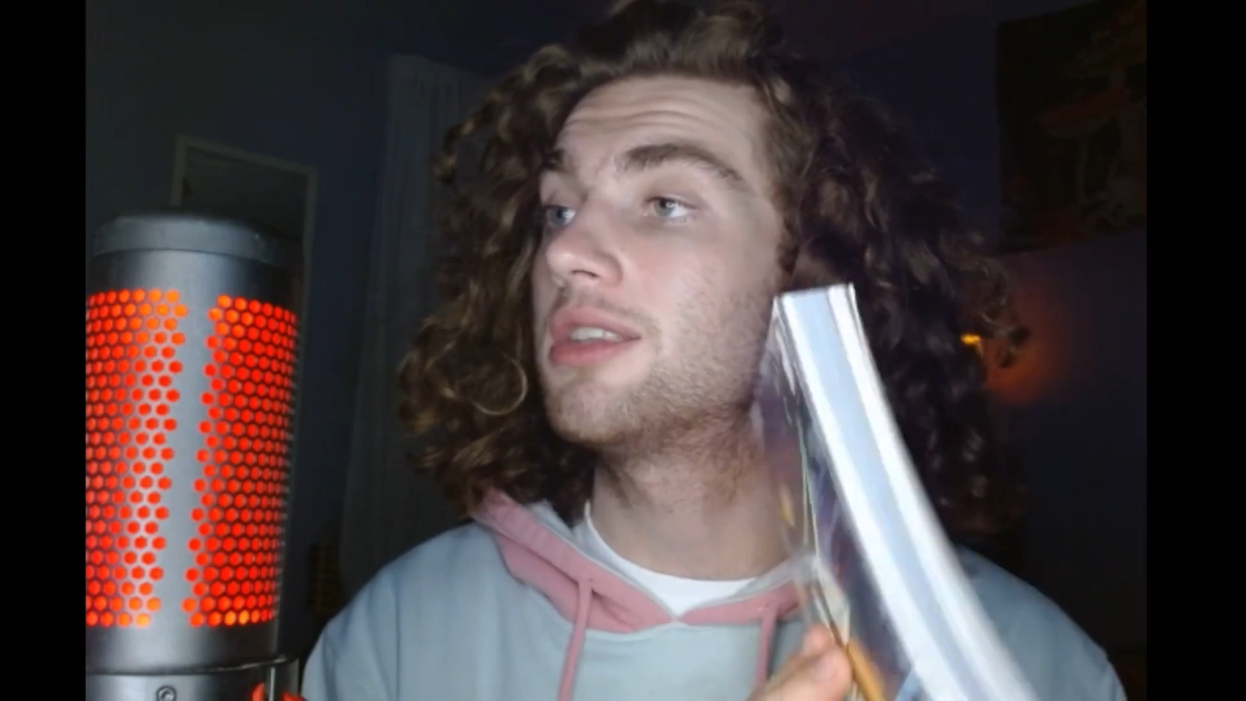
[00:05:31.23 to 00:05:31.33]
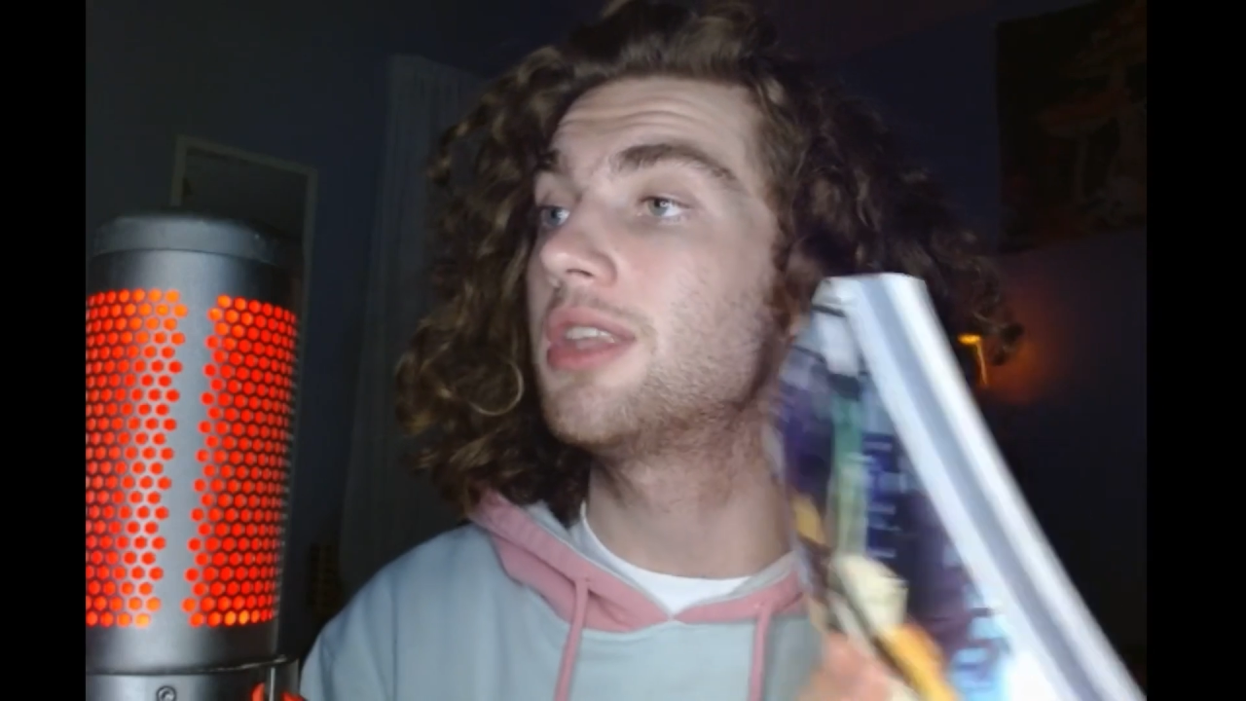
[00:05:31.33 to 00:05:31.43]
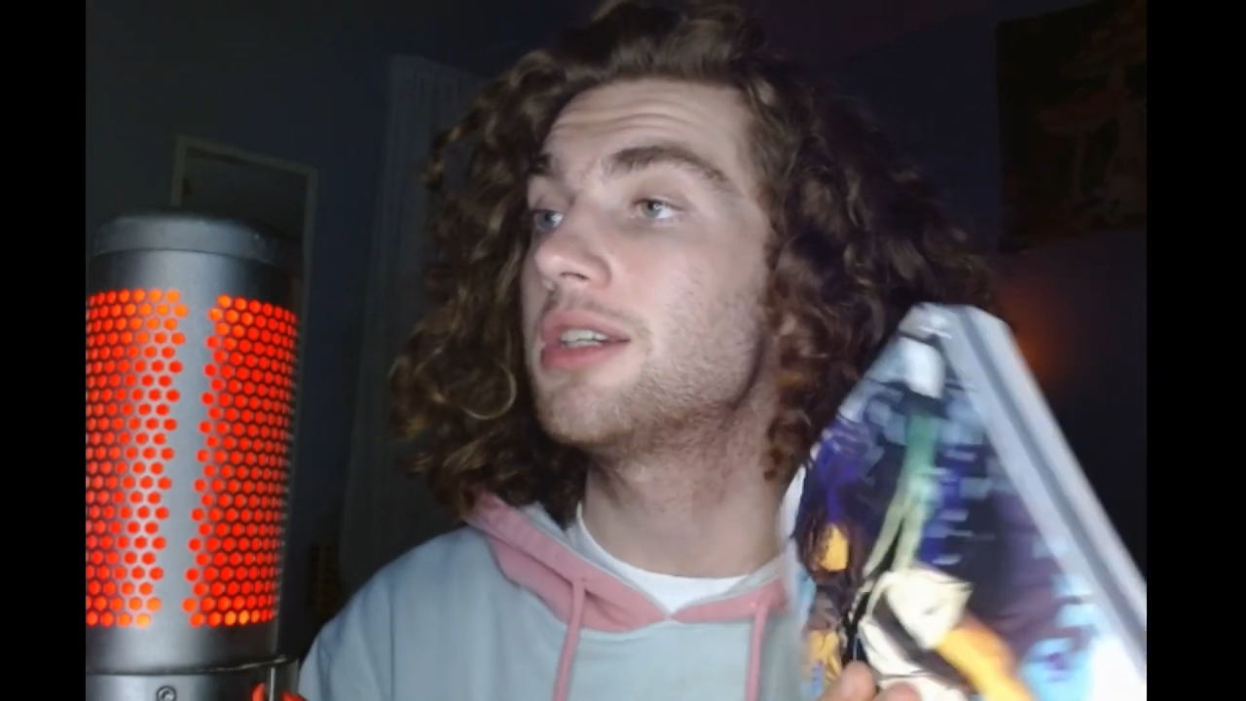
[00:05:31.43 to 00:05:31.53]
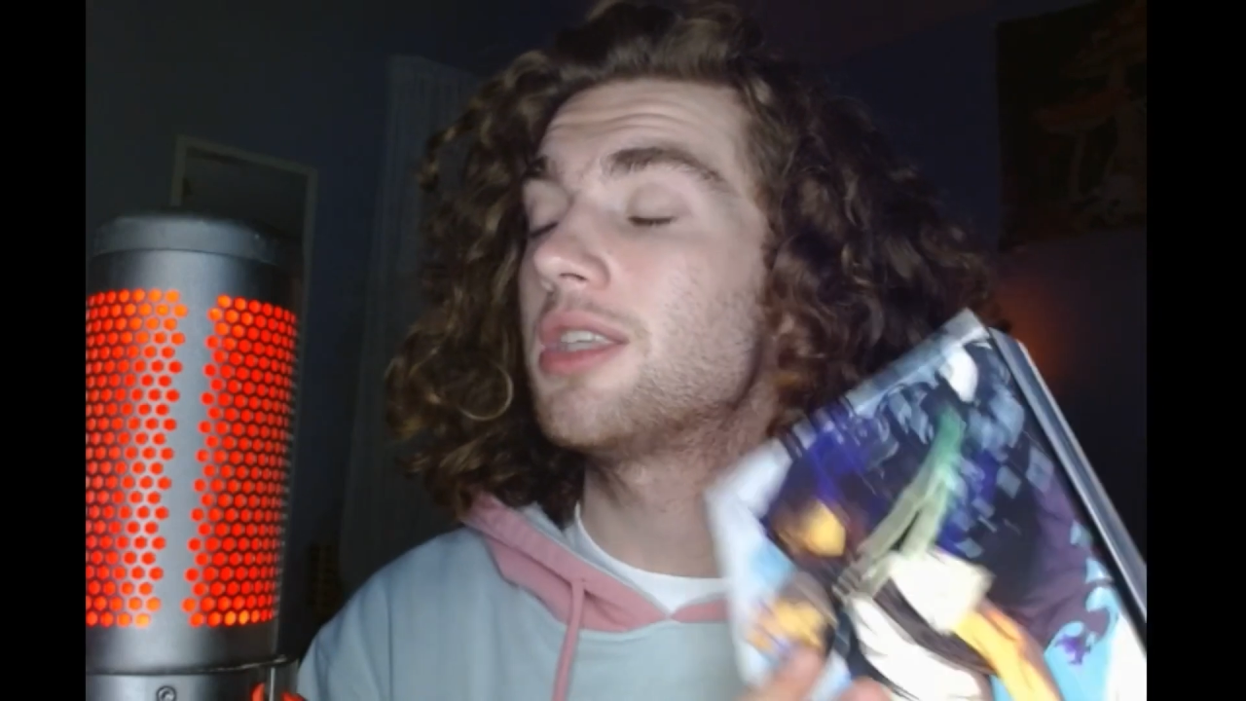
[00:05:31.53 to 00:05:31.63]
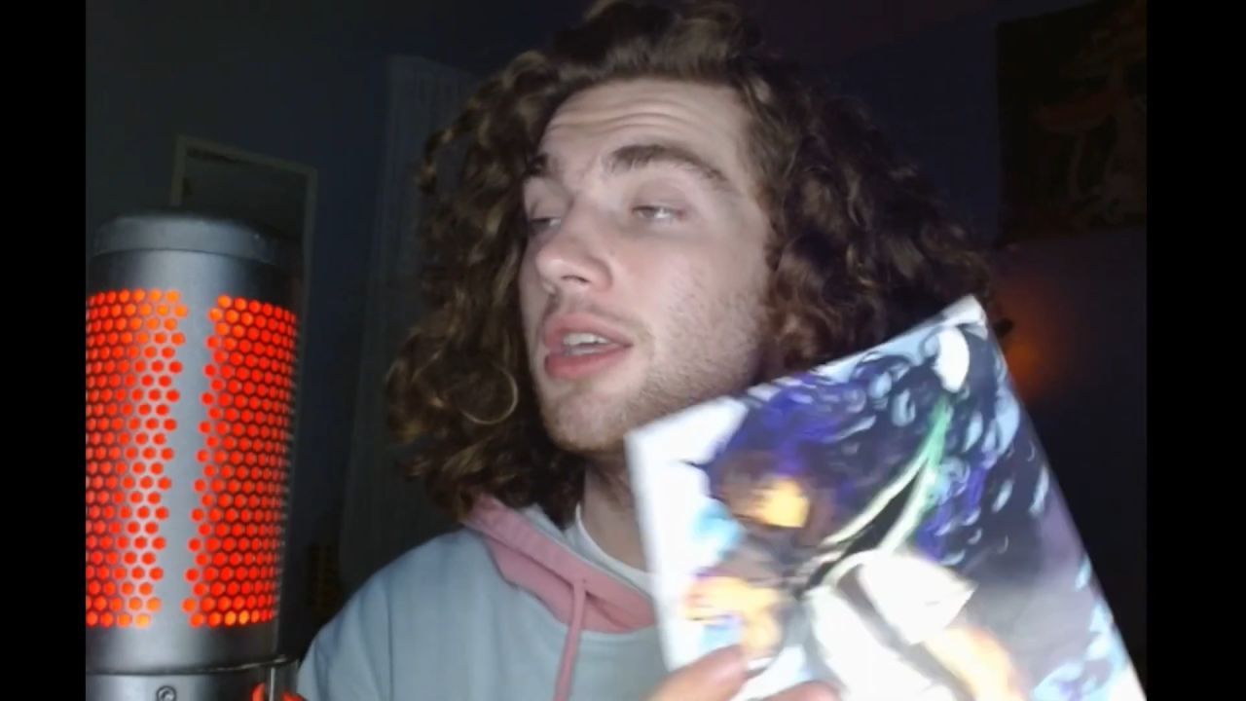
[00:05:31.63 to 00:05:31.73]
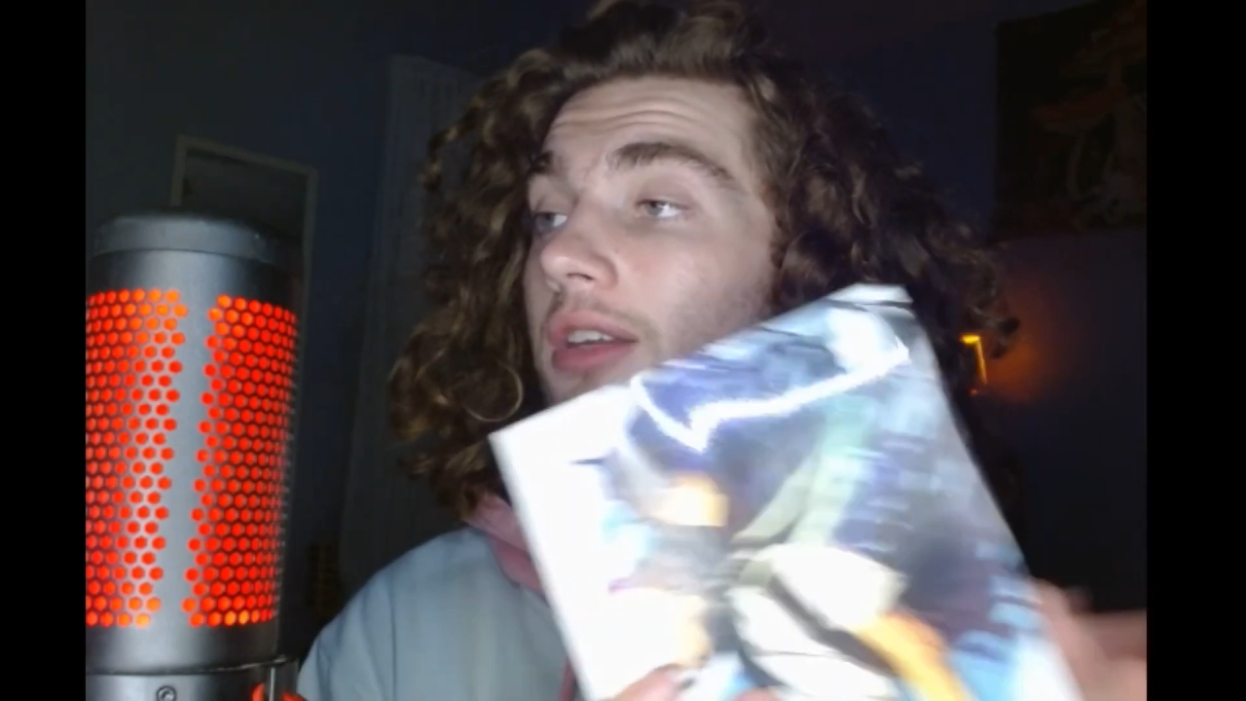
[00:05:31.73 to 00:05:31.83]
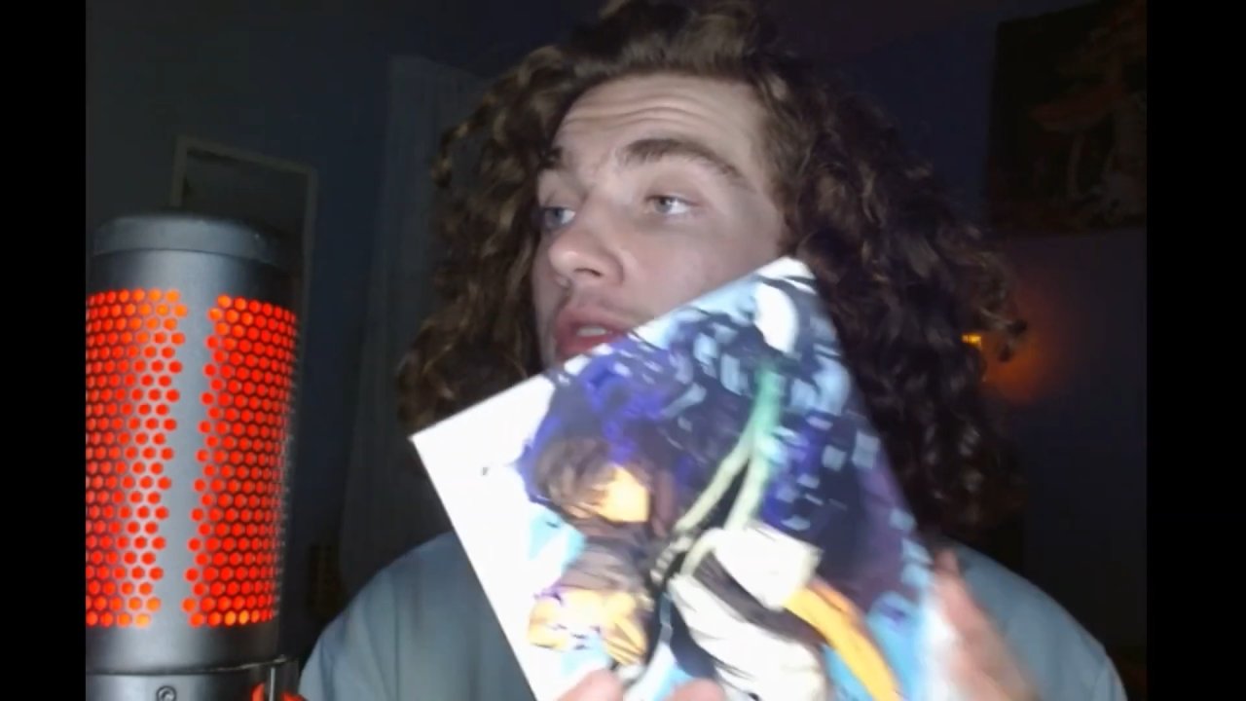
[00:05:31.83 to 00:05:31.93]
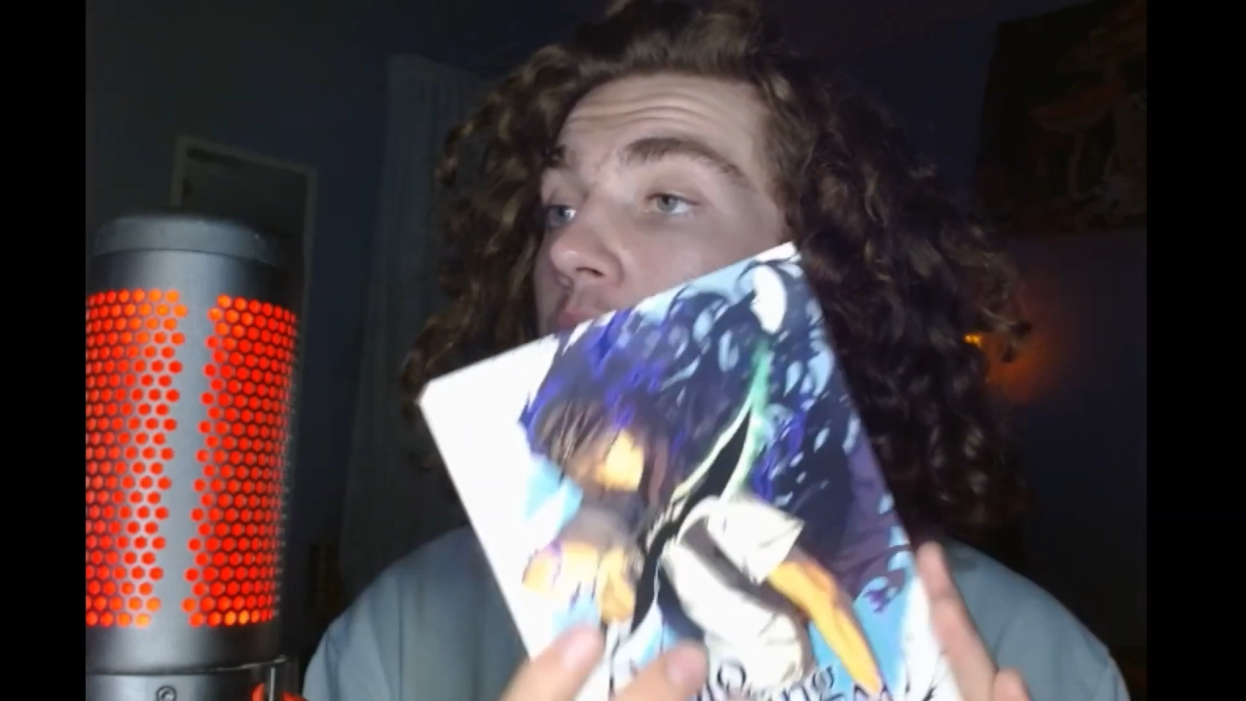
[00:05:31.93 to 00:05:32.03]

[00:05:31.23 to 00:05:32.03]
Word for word: that's the end of the